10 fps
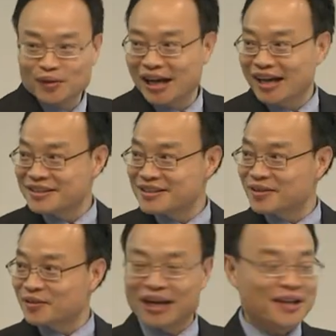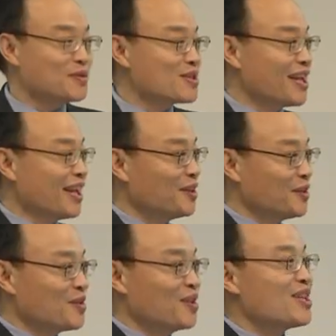what I would like to say
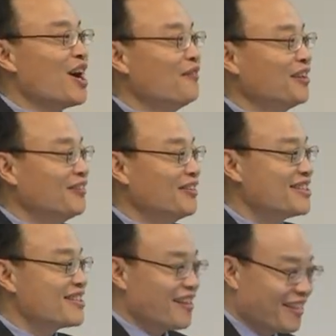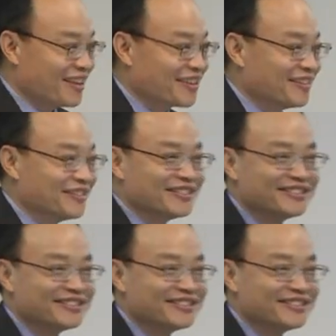due to the time limit. Thank you.